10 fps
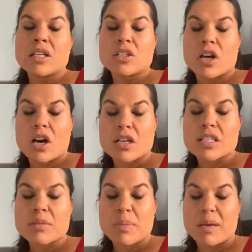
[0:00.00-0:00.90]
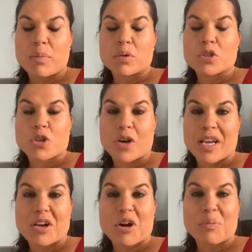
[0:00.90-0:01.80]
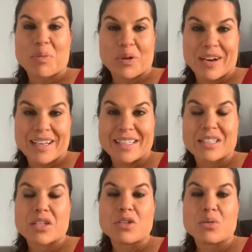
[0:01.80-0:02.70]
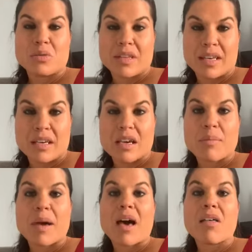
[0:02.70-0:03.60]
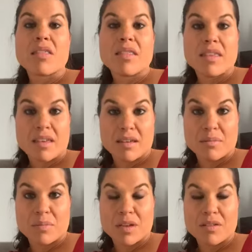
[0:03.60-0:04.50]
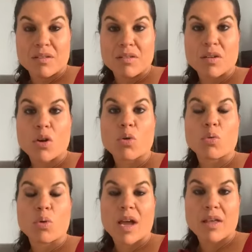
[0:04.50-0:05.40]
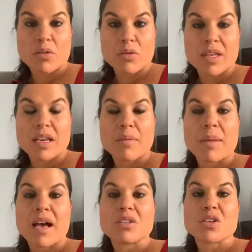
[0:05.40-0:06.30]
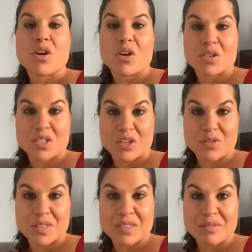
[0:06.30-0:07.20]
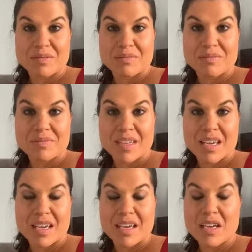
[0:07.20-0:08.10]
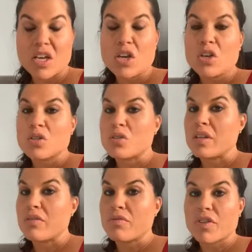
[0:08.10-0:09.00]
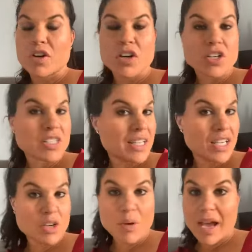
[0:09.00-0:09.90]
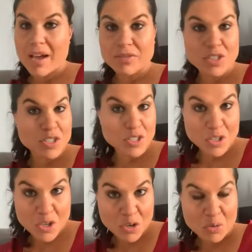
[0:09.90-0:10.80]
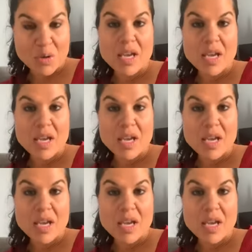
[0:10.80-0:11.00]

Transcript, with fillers: toxic people train our brains to think about them rather than about ourselves okay so the first thing you have to do